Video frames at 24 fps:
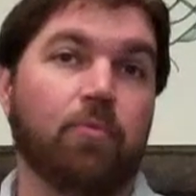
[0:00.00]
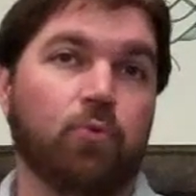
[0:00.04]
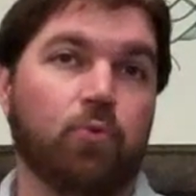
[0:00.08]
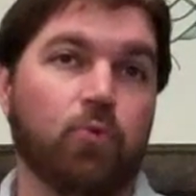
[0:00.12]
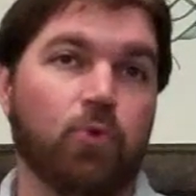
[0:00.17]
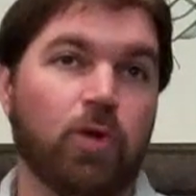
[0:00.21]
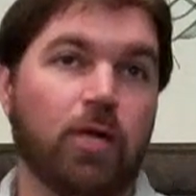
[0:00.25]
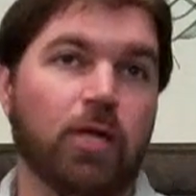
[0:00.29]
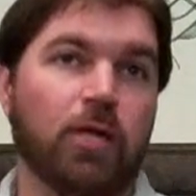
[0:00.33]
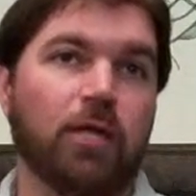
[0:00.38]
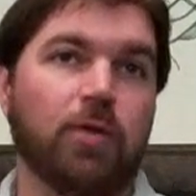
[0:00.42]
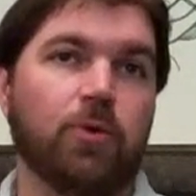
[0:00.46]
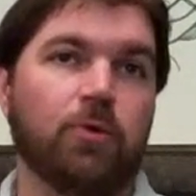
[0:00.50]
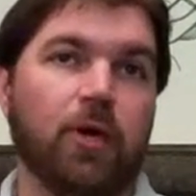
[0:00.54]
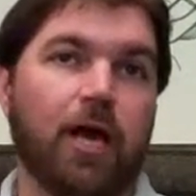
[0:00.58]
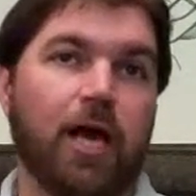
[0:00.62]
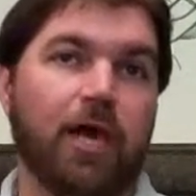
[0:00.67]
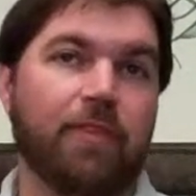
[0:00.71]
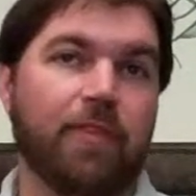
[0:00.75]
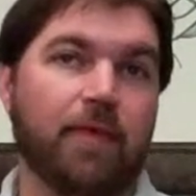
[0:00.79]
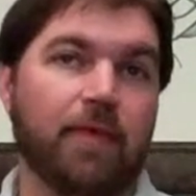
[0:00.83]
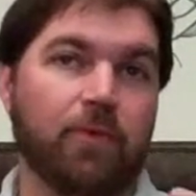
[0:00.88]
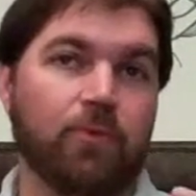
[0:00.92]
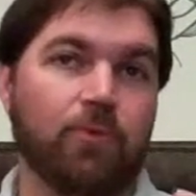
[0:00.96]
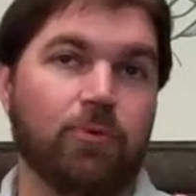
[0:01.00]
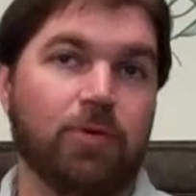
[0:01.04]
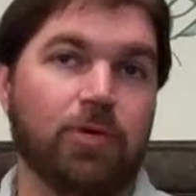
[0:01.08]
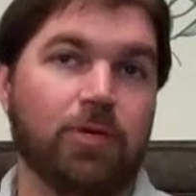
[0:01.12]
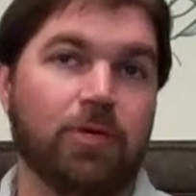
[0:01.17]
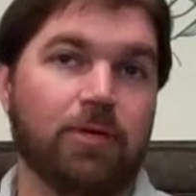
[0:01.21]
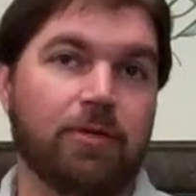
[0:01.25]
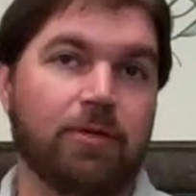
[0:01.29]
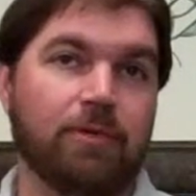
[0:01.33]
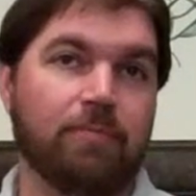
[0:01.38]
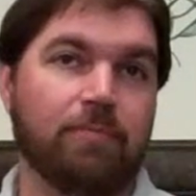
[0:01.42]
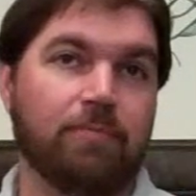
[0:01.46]
really I think
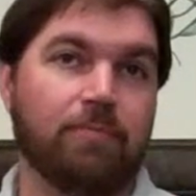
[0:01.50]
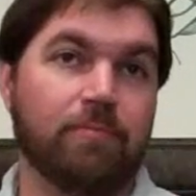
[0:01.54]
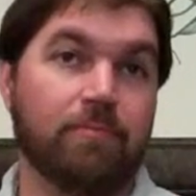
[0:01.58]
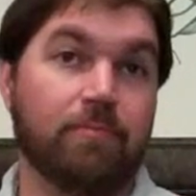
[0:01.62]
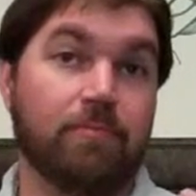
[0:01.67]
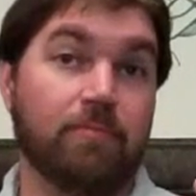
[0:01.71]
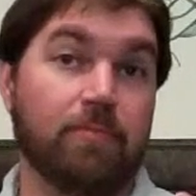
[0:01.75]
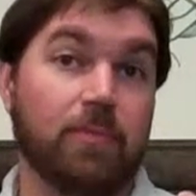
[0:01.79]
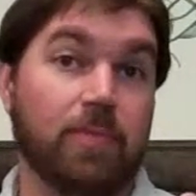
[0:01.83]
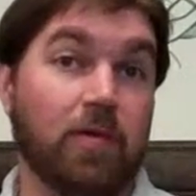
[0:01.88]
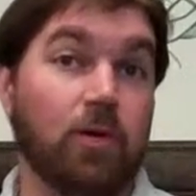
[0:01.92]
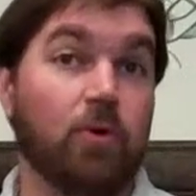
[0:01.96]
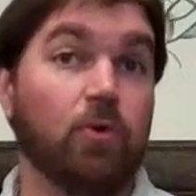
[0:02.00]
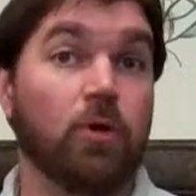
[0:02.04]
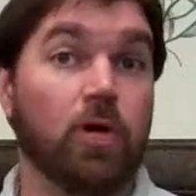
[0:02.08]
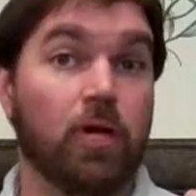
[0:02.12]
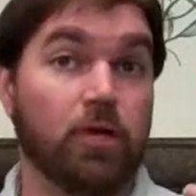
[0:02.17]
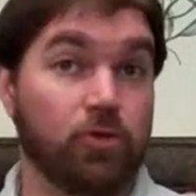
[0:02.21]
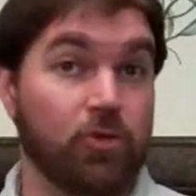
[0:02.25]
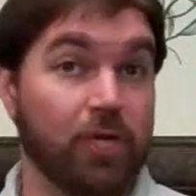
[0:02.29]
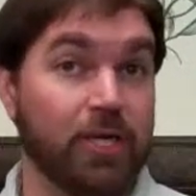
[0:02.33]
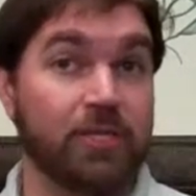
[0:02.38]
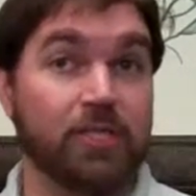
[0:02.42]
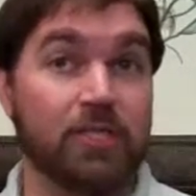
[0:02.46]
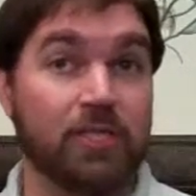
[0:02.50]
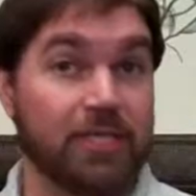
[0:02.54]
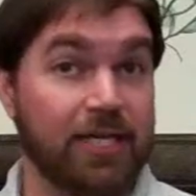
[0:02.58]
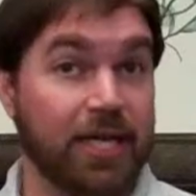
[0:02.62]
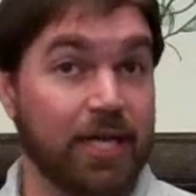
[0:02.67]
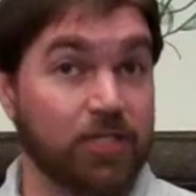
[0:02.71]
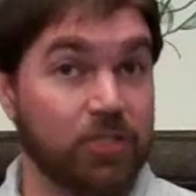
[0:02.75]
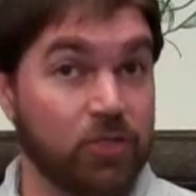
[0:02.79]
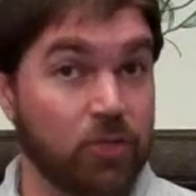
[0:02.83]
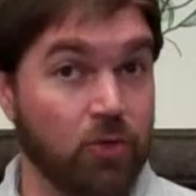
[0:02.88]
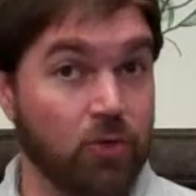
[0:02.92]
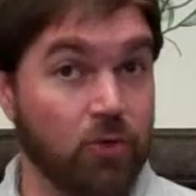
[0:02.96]
would address the
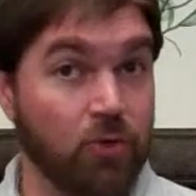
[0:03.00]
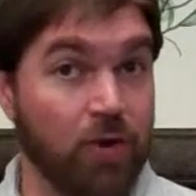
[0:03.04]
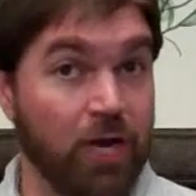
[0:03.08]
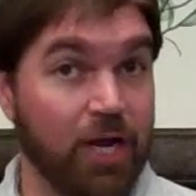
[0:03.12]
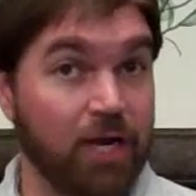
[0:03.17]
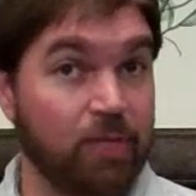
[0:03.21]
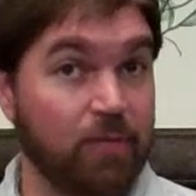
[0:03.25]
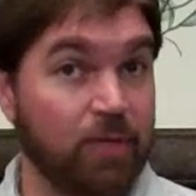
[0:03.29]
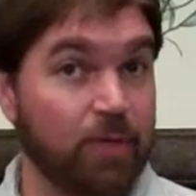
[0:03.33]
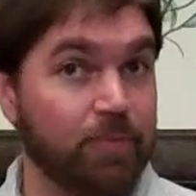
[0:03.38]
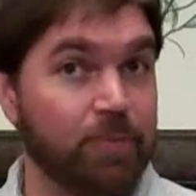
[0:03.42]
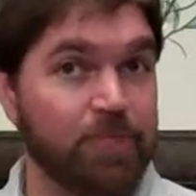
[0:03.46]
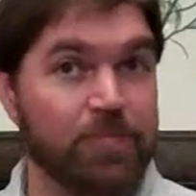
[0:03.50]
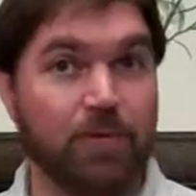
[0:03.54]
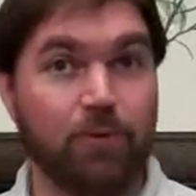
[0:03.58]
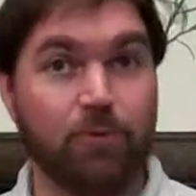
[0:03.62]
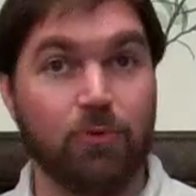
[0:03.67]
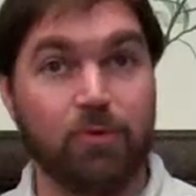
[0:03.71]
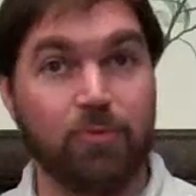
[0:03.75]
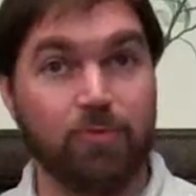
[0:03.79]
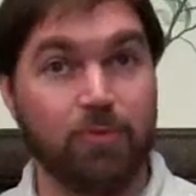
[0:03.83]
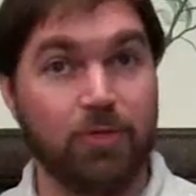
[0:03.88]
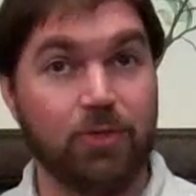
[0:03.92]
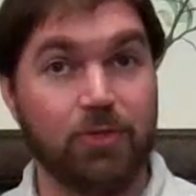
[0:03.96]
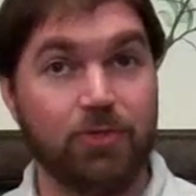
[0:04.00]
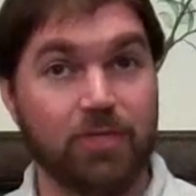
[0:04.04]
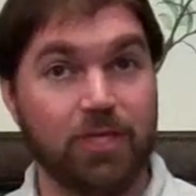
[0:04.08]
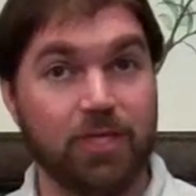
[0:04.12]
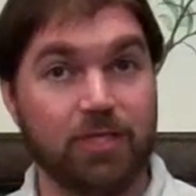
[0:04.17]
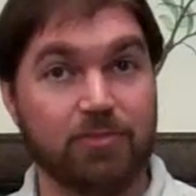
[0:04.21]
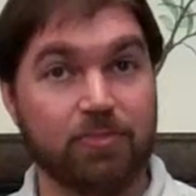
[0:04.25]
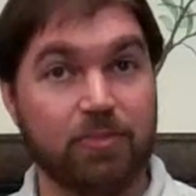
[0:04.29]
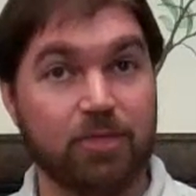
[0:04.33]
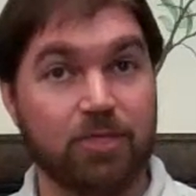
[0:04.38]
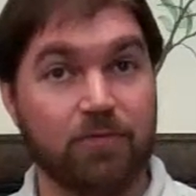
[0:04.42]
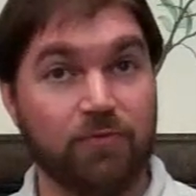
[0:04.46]
dead zone quite a bit because they wouldn't be using
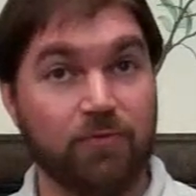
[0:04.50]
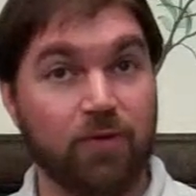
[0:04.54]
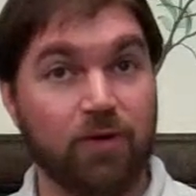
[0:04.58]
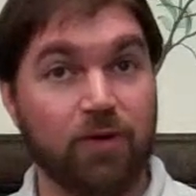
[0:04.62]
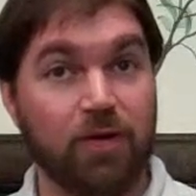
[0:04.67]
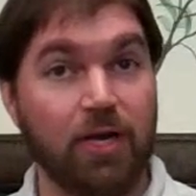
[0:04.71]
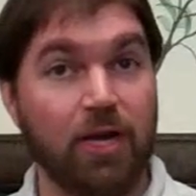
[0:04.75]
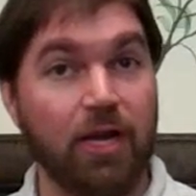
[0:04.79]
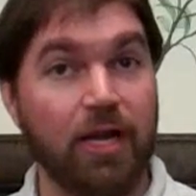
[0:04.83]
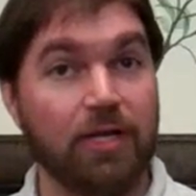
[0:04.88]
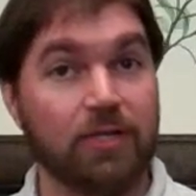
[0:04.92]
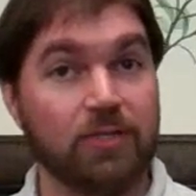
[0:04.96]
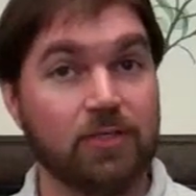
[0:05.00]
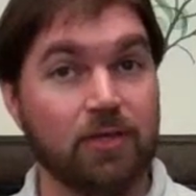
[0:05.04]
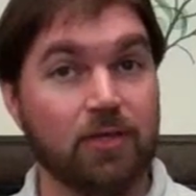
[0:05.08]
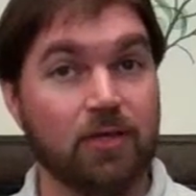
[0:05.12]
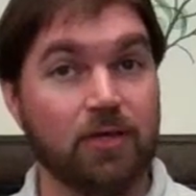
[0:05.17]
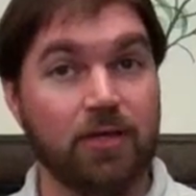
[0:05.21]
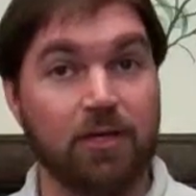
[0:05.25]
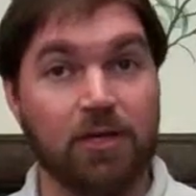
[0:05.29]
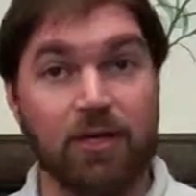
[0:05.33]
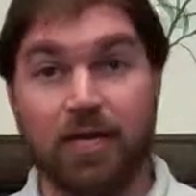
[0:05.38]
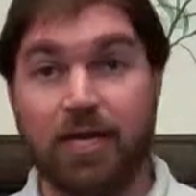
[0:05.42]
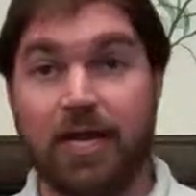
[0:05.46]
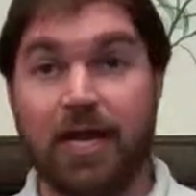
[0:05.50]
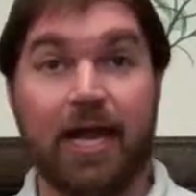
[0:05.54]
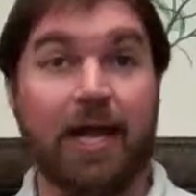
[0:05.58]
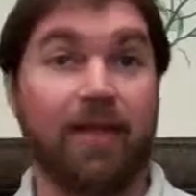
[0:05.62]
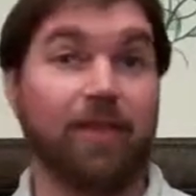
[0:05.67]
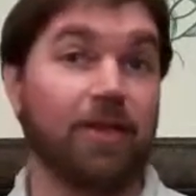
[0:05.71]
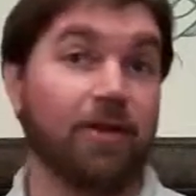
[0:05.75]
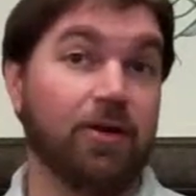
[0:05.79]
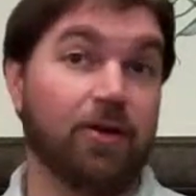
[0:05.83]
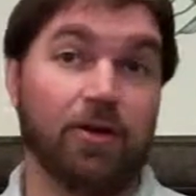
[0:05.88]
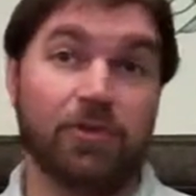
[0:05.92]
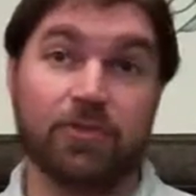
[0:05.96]
as much fertilizer, and
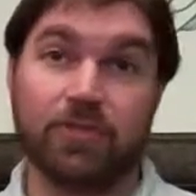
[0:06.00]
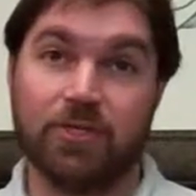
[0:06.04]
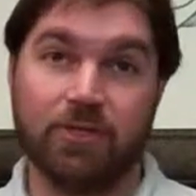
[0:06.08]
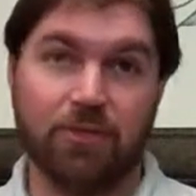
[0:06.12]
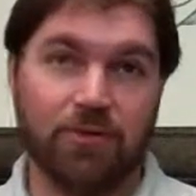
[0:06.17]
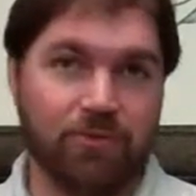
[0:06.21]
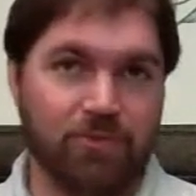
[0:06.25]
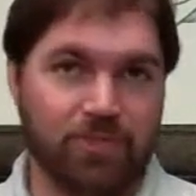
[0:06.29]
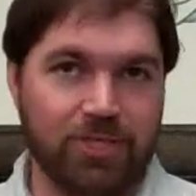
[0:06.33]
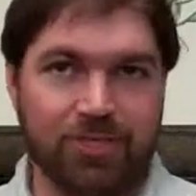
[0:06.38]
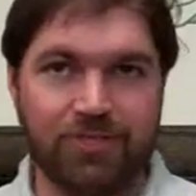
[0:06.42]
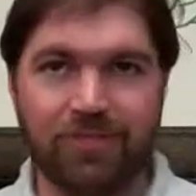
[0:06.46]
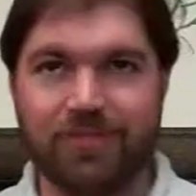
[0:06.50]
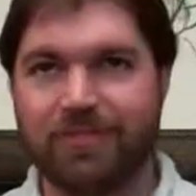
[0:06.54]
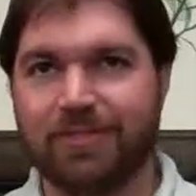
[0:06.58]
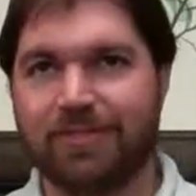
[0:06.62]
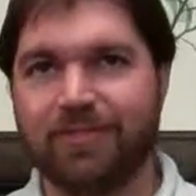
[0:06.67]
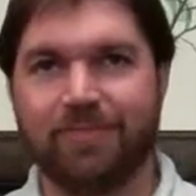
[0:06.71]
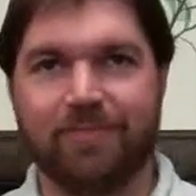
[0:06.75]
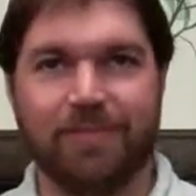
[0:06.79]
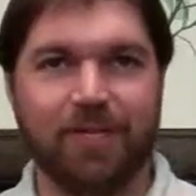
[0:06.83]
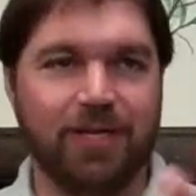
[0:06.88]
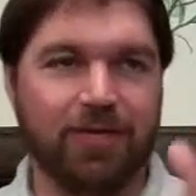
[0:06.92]
then also just